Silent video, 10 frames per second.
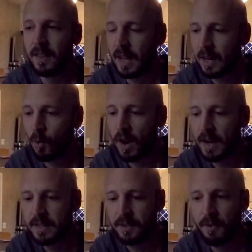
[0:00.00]

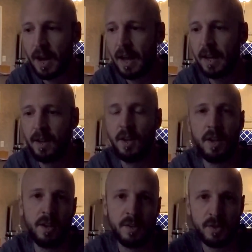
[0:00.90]
Likewise, if I
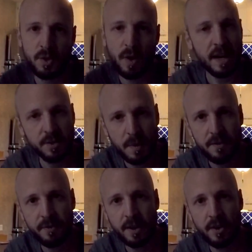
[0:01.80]
scratch my
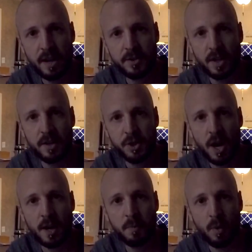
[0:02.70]
fingernails on a
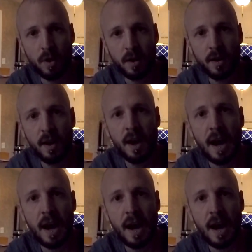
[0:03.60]
chalkboard,